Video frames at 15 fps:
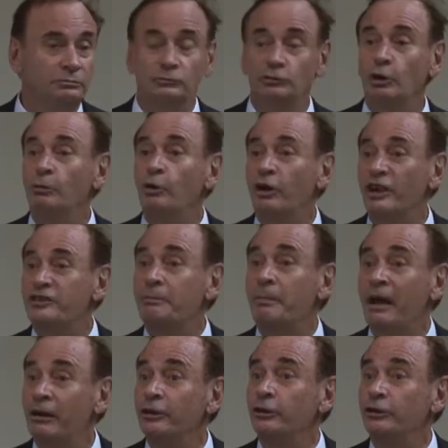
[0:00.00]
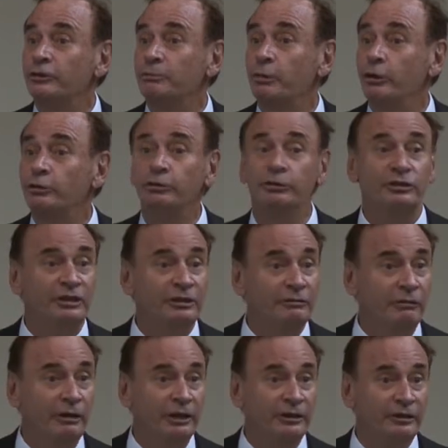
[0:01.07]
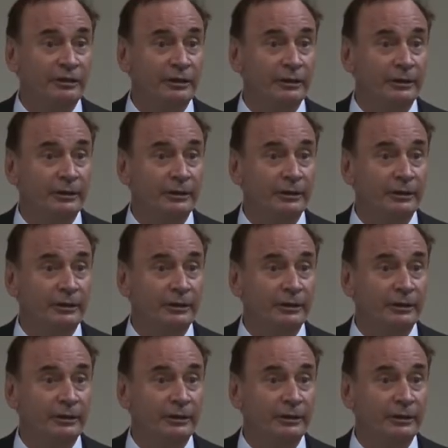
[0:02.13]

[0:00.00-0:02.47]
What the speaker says: No more asparagus produced in France.